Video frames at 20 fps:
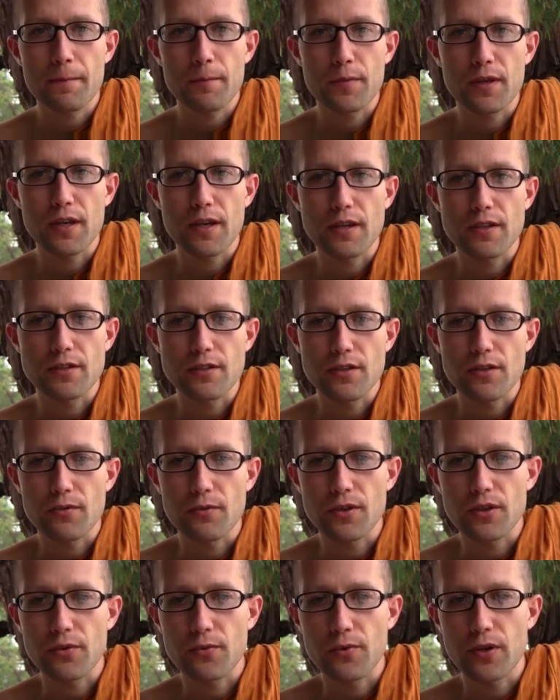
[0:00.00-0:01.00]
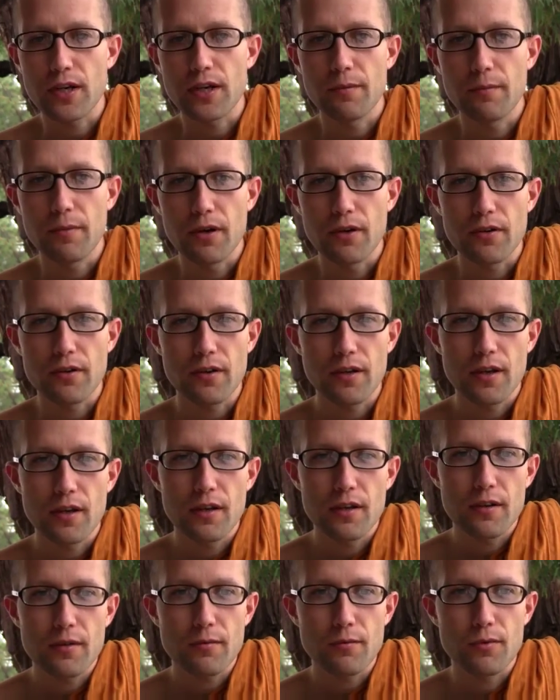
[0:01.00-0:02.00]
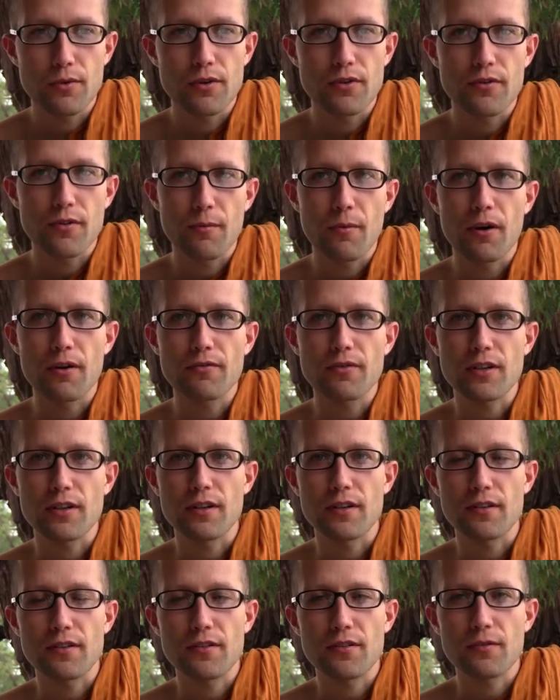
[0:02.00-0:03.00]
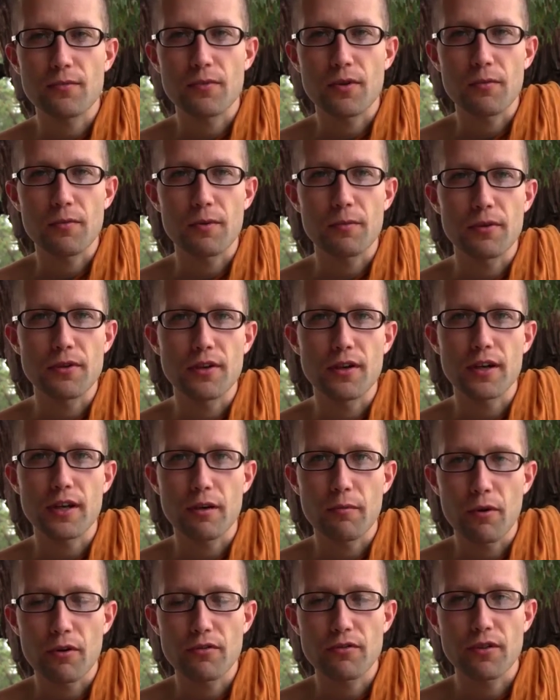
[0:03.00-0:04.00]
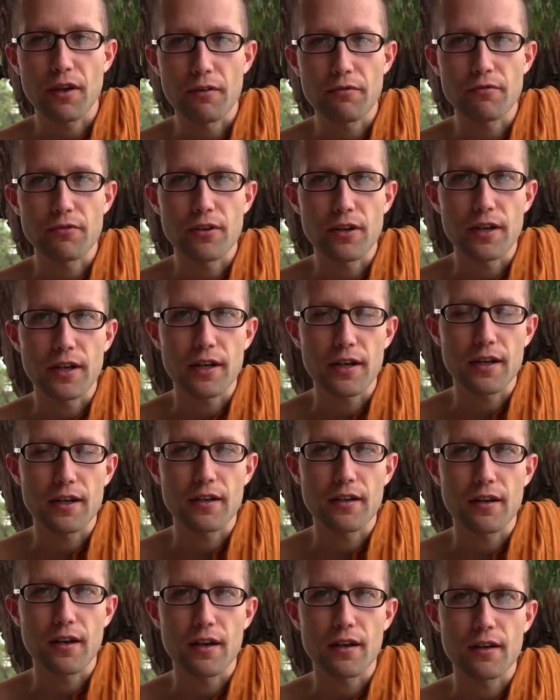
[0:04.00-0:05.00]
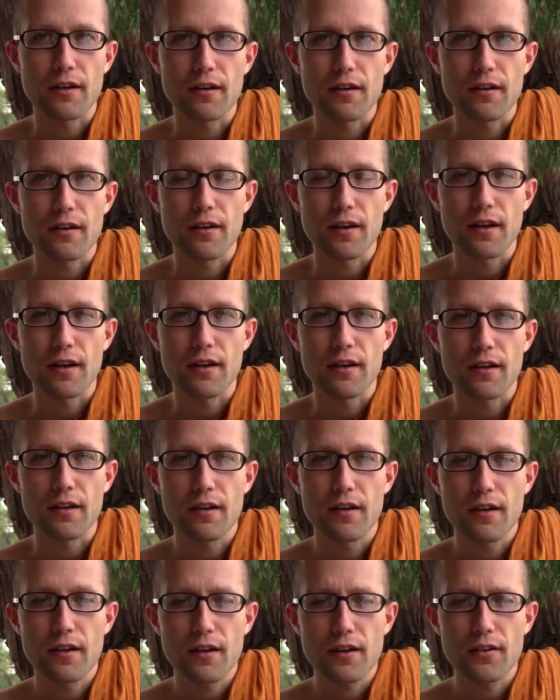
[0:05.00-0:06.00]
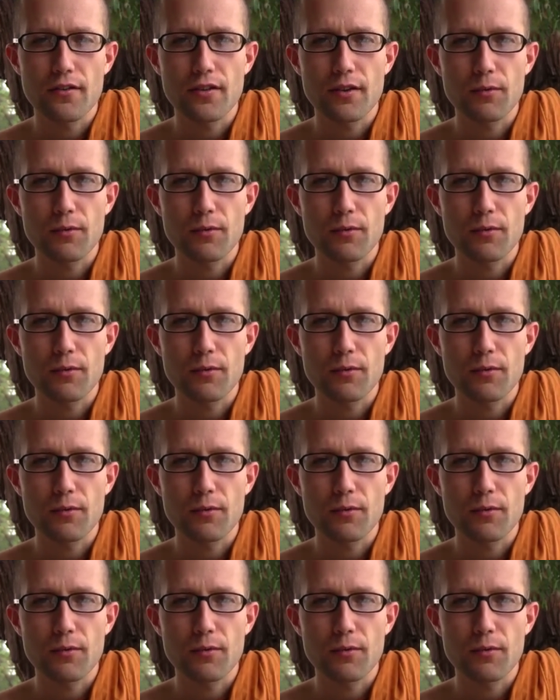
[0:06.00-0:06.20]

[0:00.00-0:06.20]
because when you read about Buddhism, often it's people talking about suffering, and it